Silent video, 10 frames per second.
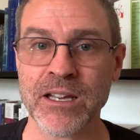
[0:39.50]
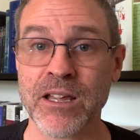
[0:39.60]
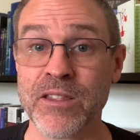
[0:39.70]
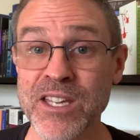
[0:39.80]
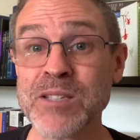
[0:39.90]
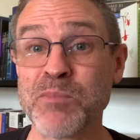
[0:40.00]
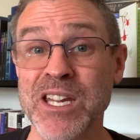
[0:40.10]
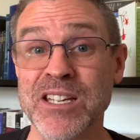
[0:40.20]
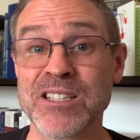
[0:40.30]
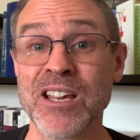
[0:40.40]
This
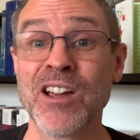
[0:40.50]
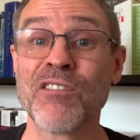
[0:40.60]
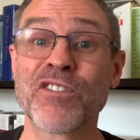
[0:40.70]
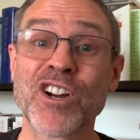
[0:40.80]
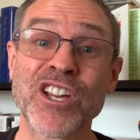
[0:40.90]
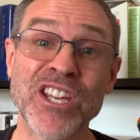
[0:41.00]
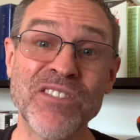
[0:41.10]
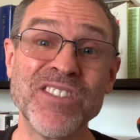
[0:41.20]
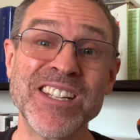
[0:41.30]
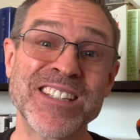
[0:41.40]
means
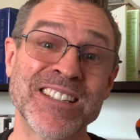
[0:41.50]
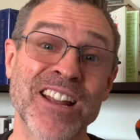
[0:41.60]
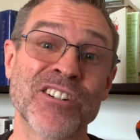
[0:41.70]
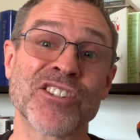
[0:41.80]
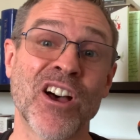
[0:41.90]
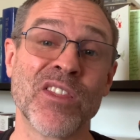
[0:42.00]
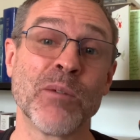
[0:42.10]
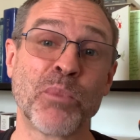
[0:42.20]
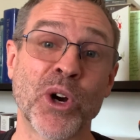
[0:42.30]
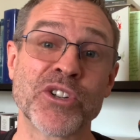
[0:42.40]
forgiveness centers on the
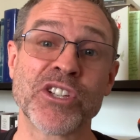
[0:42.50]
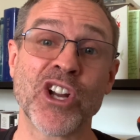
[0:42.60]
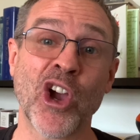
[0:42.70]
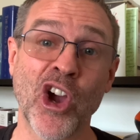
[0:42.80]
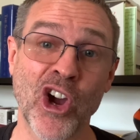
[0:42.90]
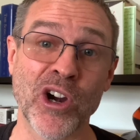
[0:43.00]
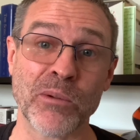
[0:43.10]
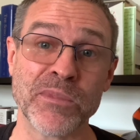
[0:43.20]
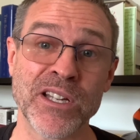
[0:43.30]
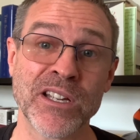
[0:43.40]
person harmed.